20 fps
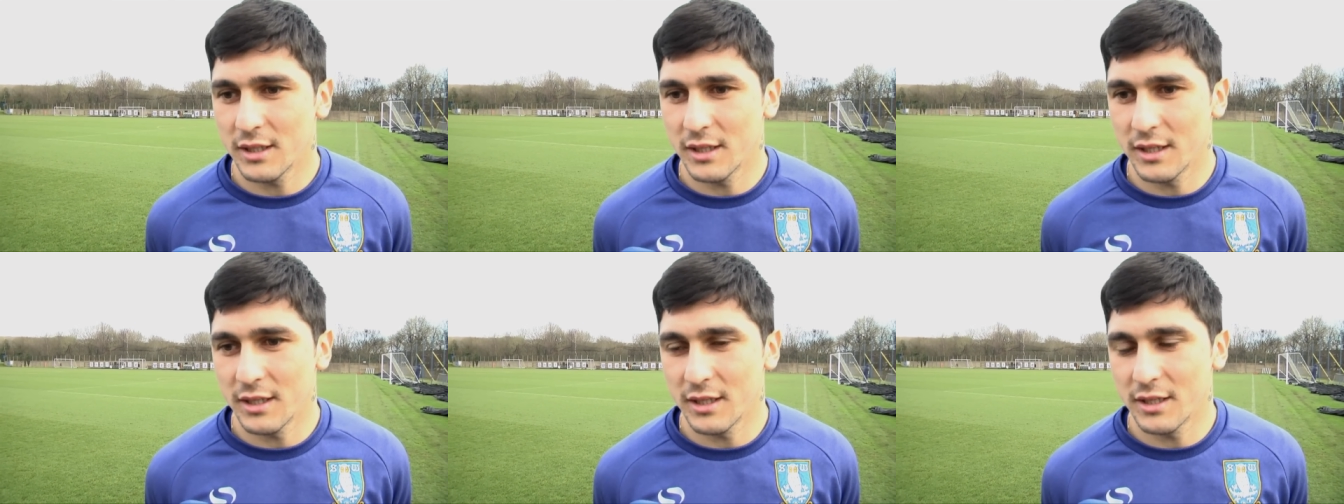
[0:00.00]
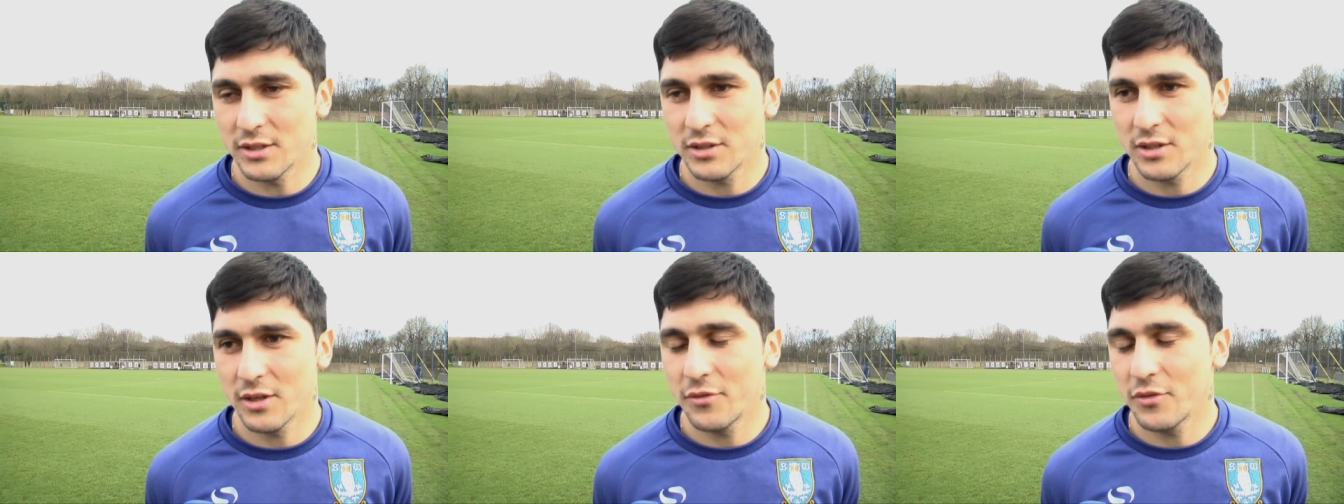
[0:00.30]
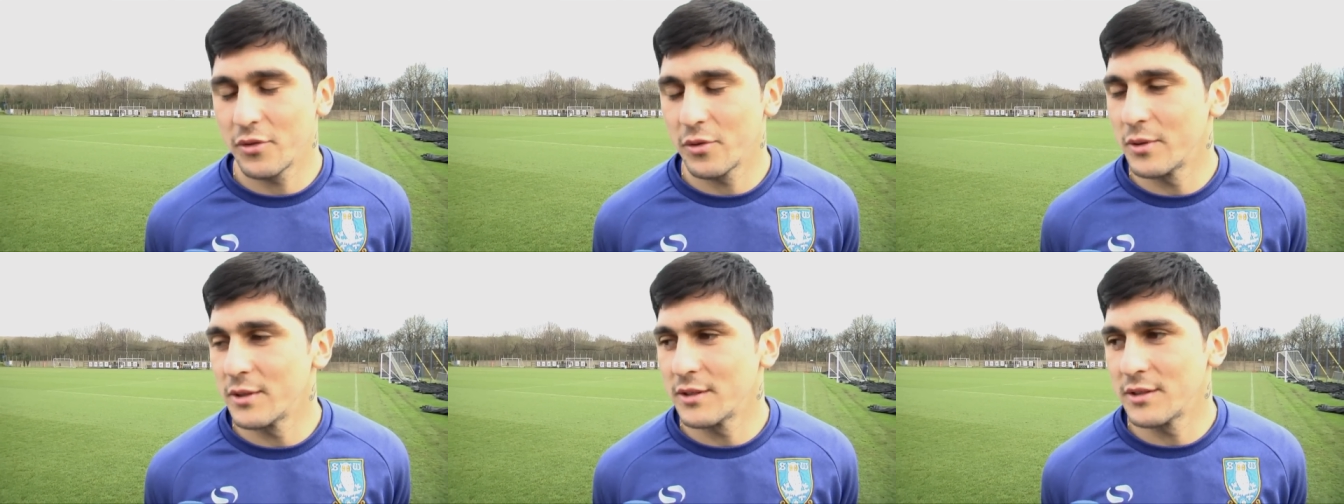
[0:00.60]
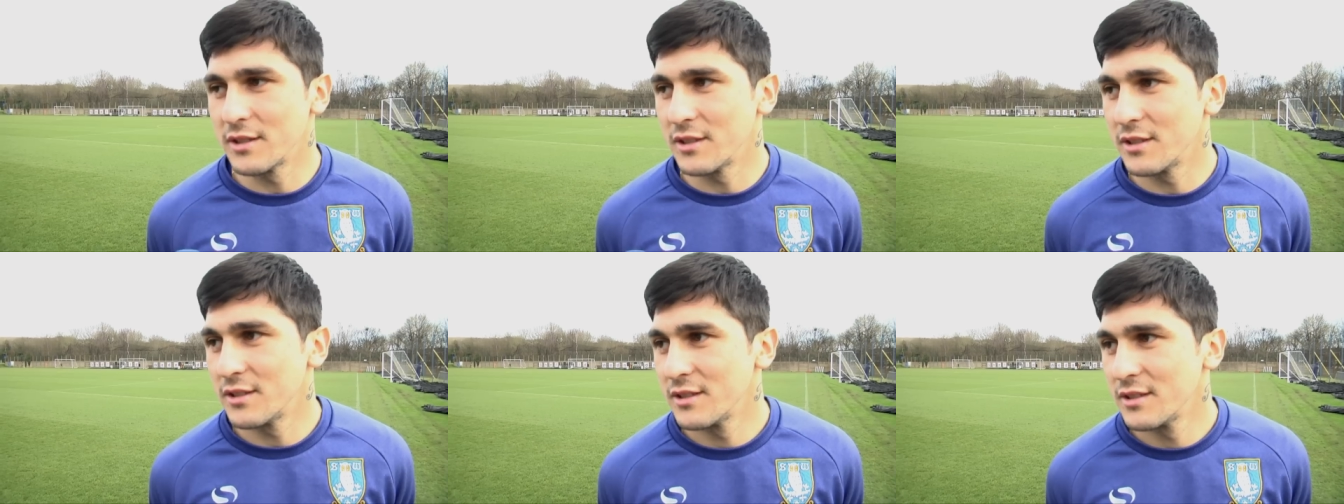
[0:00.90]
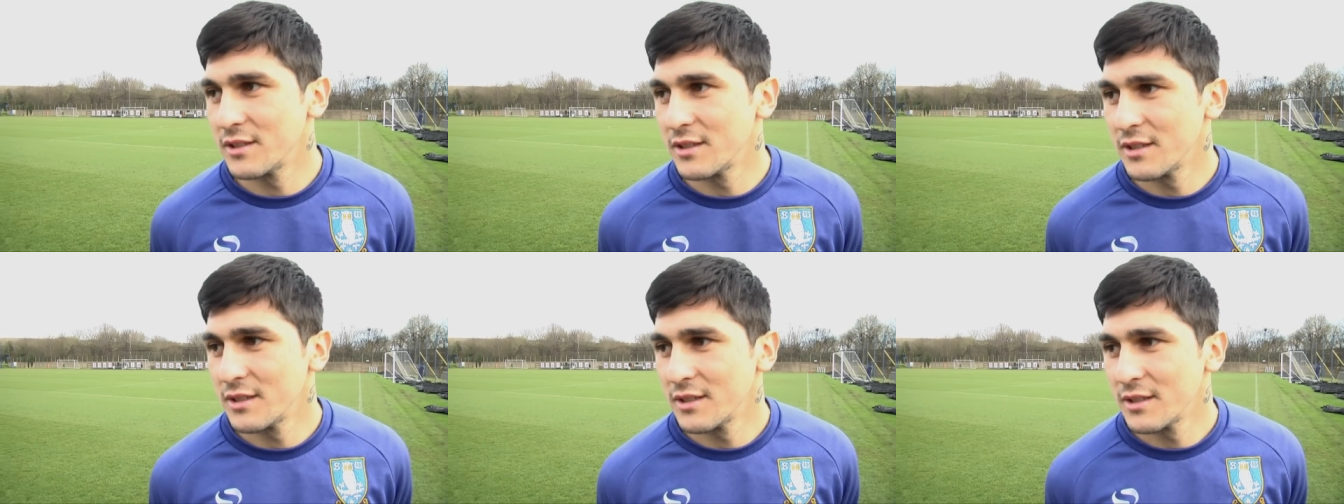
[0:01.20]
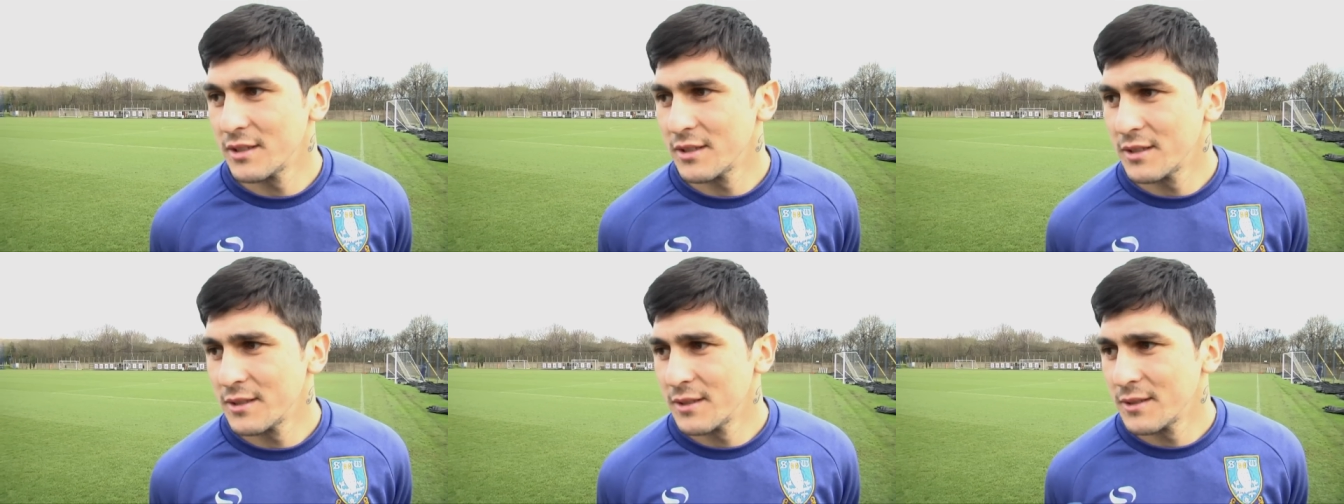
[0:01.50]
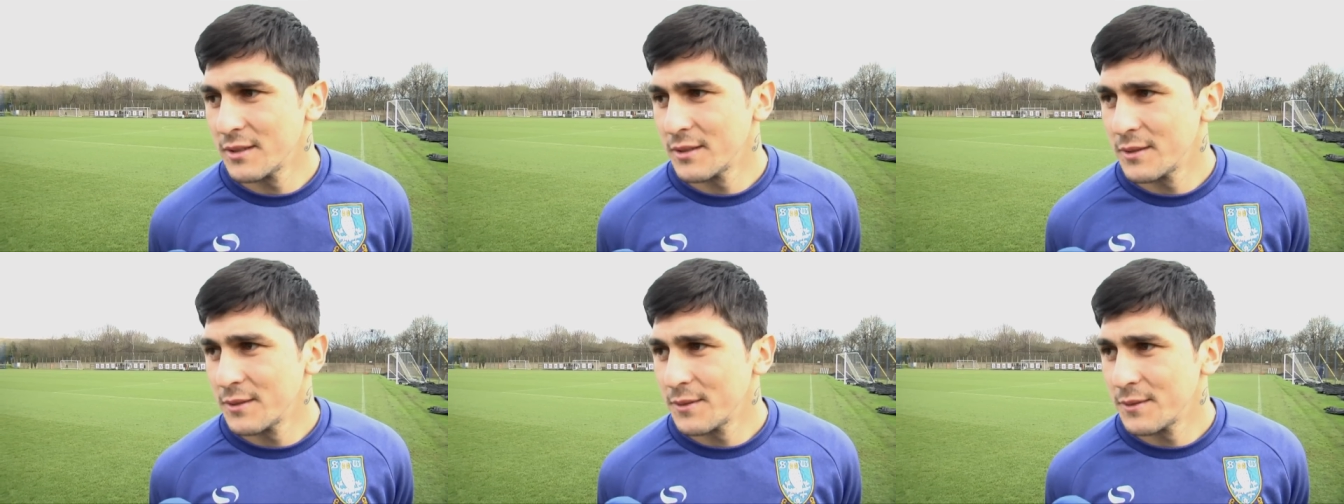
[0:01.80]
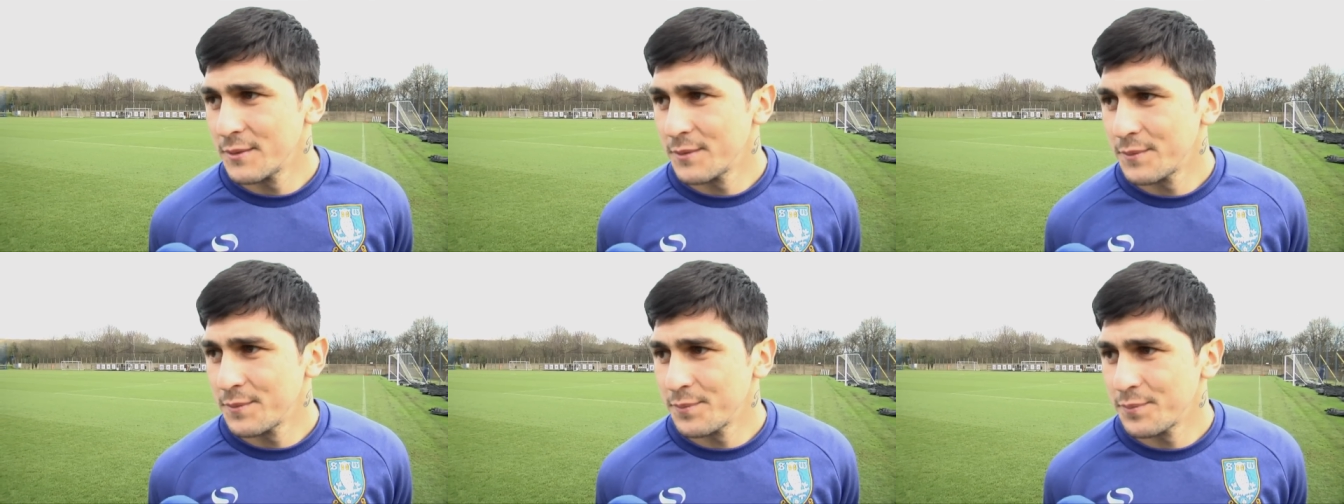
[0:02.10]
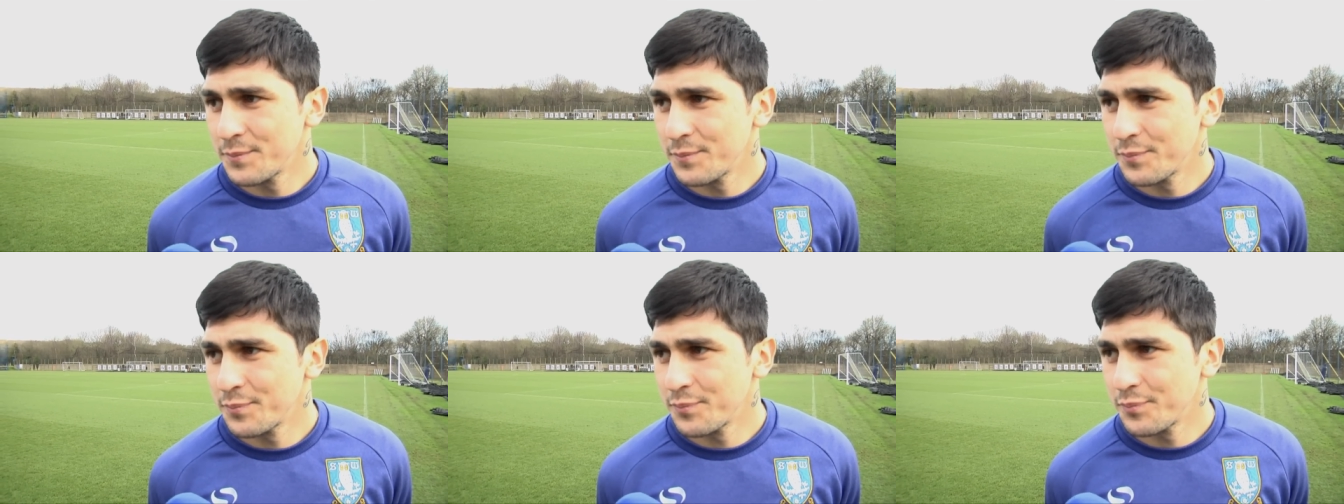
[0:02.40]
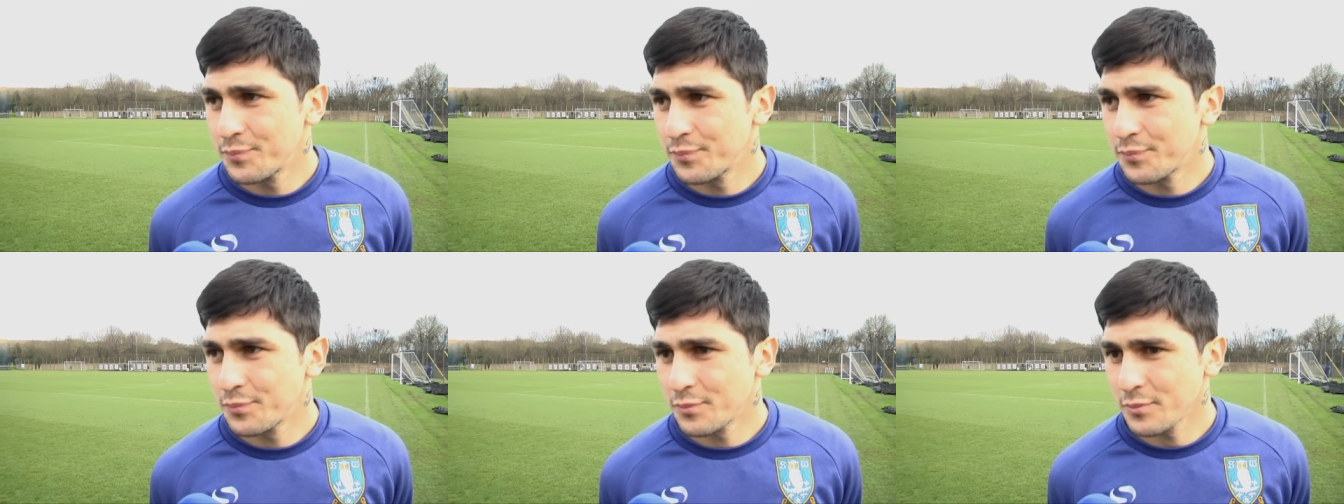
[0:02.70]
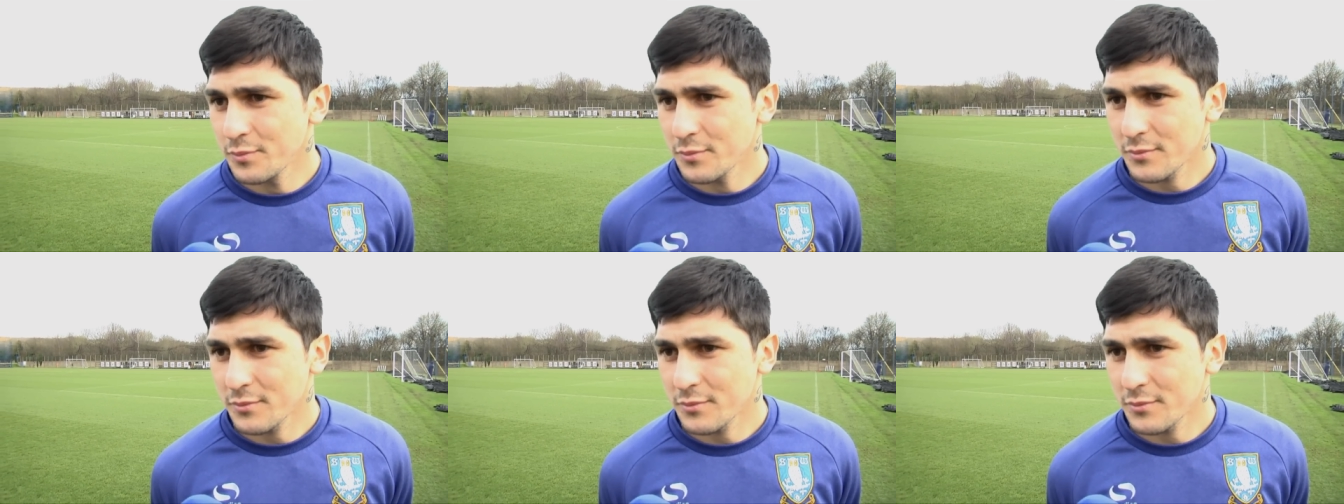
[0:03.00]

uh, Sheffield Wednesday. Is it important now to look forward?